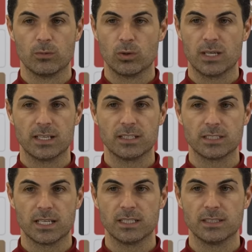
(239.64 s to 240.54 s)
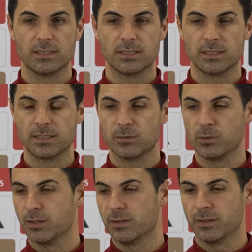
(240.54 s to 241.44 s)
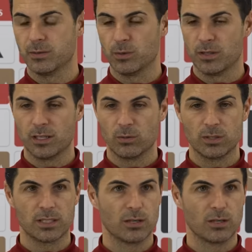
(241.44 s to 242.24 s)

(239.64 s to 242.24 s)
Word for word: When I decided uh, with, with Edu and the